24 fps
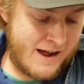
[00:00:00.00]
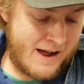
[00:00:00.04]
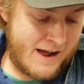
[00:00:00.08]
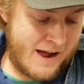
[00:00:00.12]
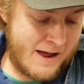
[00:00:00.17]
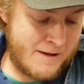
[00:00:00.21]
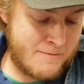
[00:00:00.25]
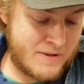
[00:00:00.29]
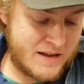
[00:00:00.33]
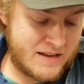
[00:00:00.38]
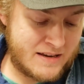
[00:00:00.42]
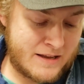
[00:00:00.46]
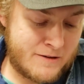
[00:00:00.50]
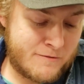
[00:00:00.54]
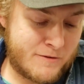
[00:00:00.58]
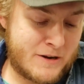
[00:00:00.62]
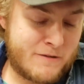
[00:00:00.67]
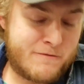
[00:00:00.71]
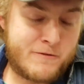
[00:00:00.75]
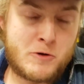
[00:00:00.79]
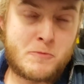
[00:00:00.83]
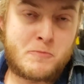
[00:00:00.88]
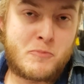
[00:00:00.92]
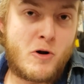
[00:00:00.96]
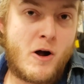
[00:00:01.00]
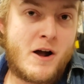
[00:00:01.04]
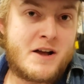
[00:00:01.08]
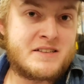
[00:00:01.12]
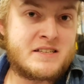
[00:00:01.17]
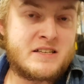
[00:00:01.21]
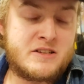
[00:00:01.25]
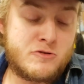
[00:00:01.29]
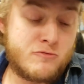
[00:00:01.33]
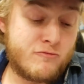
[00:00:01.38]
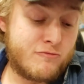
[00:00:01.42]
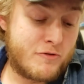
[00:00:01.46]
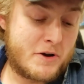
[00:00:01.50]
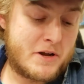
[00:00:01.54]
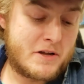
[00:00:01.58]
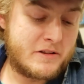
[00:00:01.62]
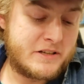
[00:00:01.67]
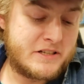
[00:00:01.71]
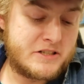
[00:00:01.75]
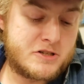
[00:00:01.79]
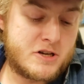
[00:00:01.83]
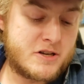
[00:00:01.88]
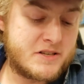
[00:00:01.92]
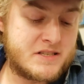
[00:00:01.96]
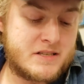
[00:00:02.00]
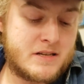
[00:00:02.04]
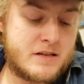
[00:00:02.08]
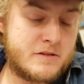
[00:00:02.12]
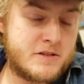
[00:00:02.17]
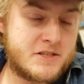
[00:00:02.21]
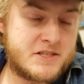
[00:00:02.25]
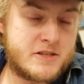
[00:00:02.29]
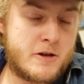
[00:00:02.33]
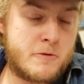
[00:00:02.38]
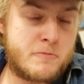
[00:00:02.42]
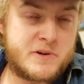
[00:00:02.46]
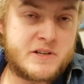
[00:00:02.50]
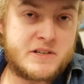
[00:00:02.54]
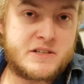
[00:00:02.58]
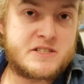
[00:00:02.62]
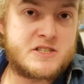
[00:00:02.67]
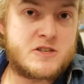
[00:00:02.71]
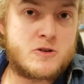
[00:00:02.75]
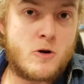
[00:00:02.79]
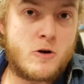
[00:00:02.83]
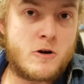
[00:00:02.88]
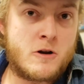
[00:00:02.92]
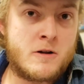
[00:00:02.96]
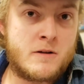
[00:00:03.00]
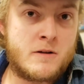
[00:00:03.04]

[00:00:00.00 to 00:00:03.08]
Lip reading: I mean, even if you prize it, you really just need the Summoning Star.